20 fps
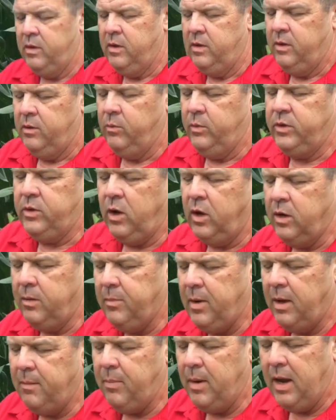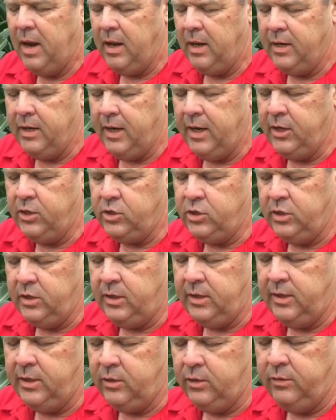we talk about pollination
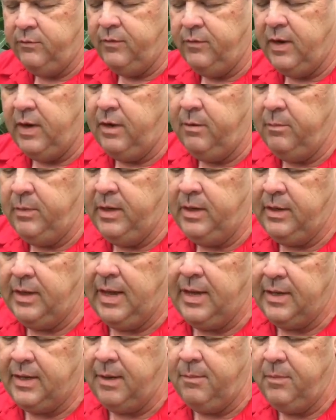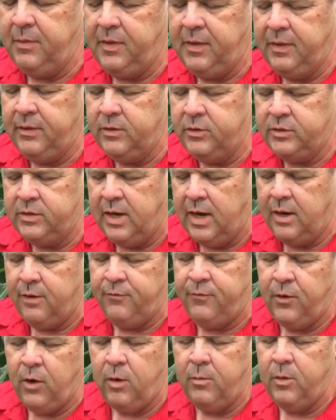and ear development and that type of thing. There's not a
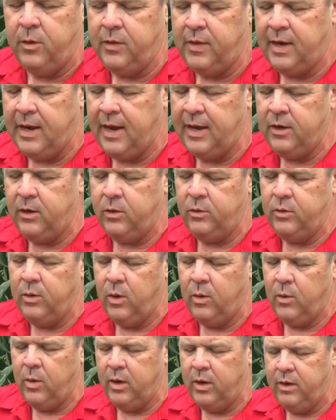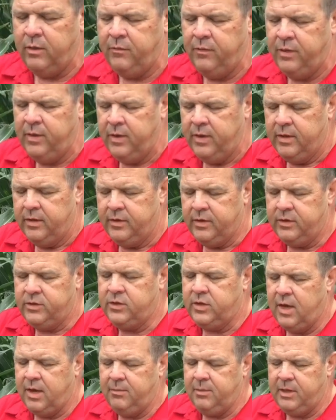farmer that I don't know of this
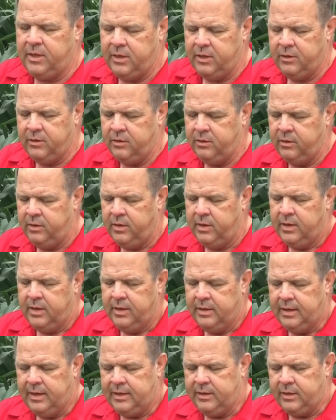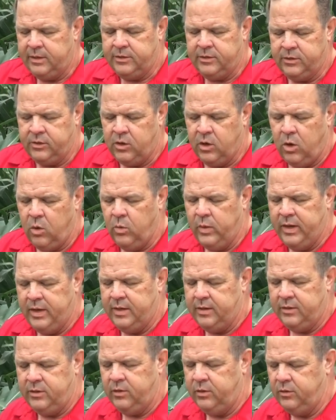time of year that doesn't go
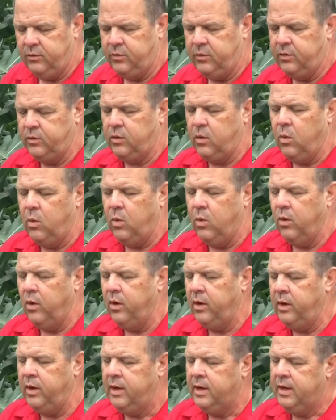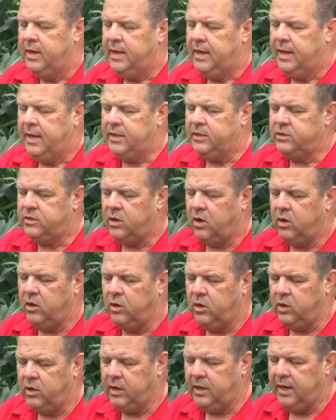into their corn and start
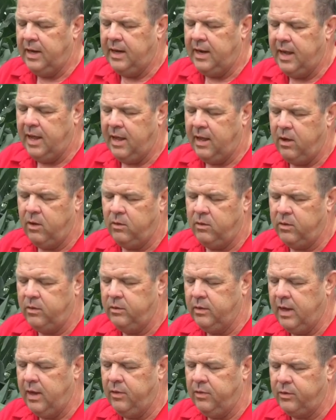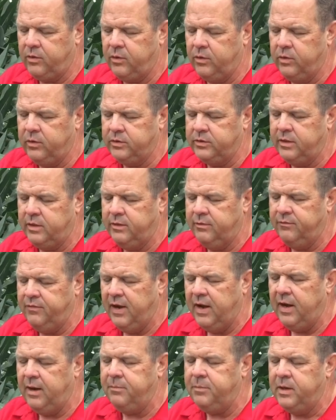looking at how the kernels have
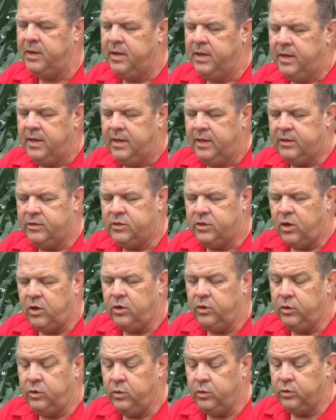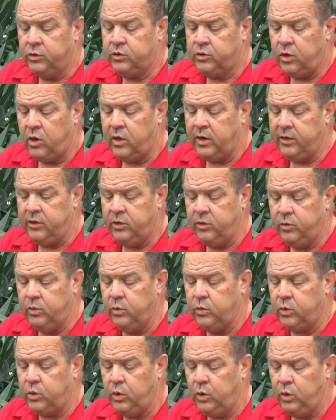developed and starting to
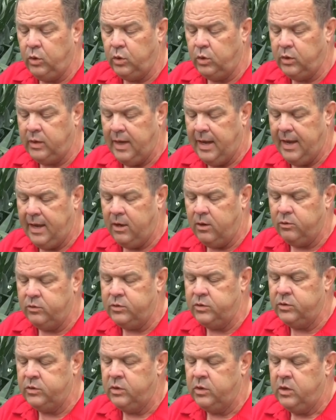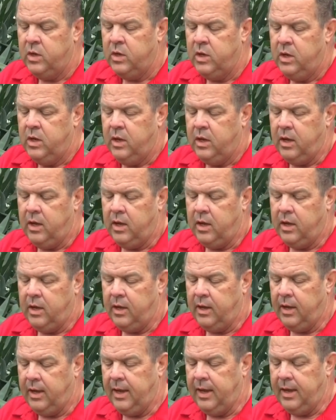do kernel counts
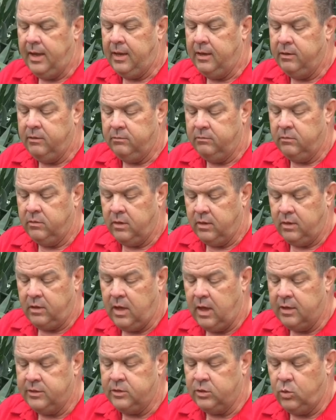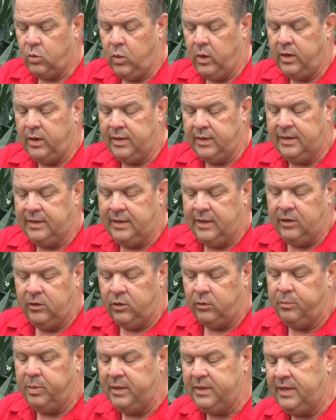and consequently
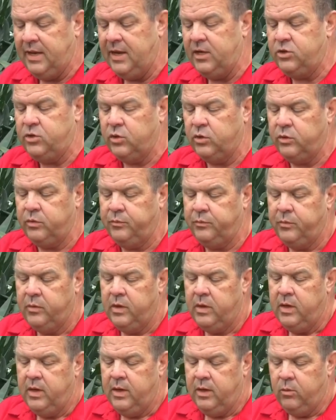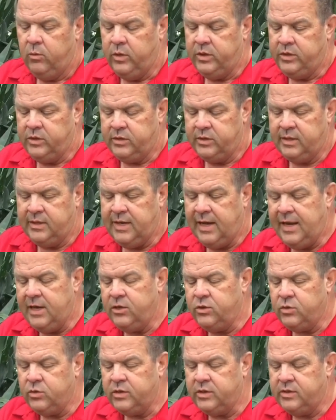yield potential, which is a
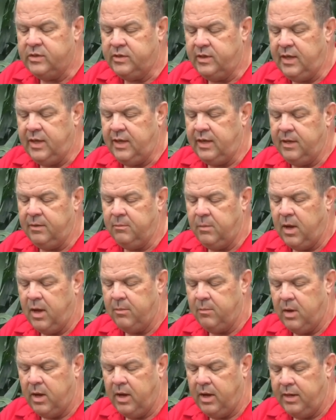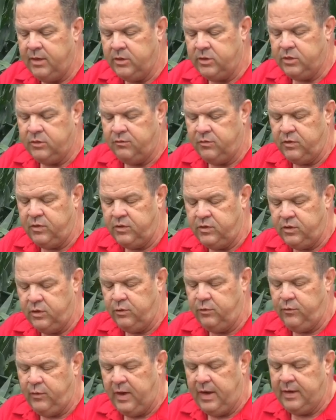dangerous thing in my mind, just for the
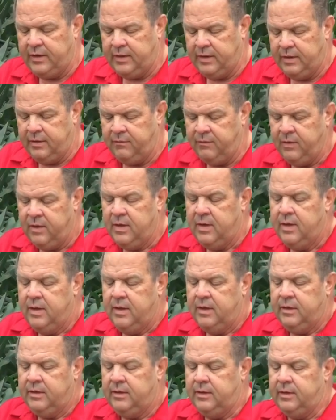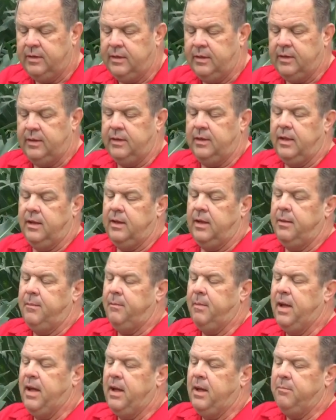sheer fact of
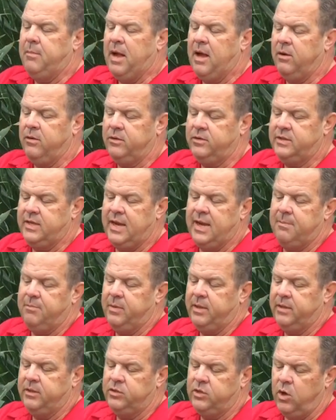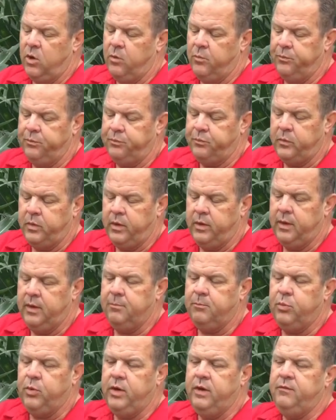amount of sampling. So
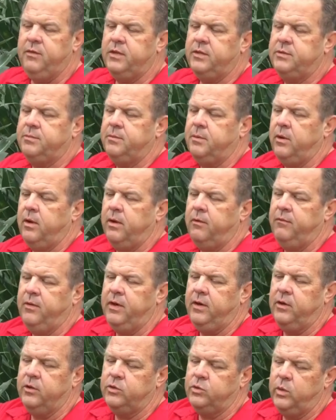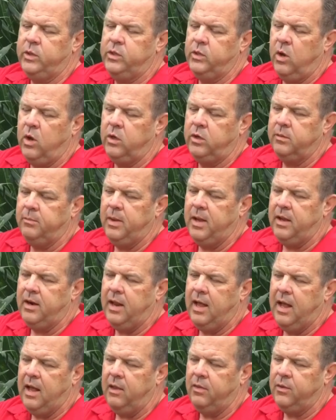in previous videos we talked about
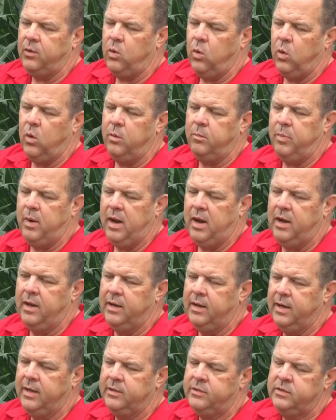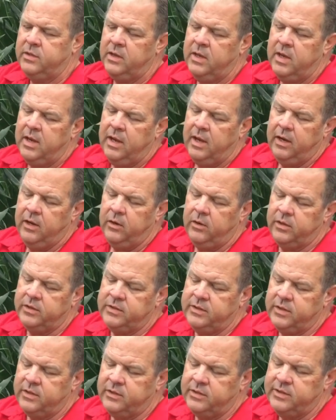how the corn pollinates, and you can
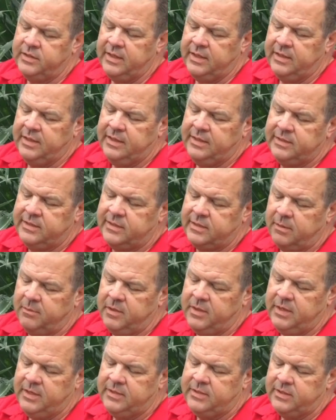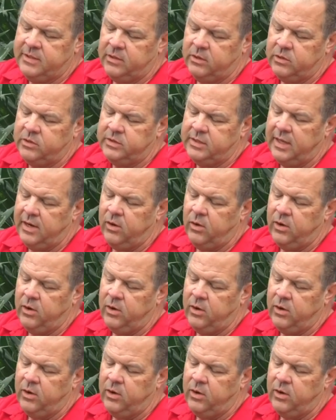still see some of these silks that are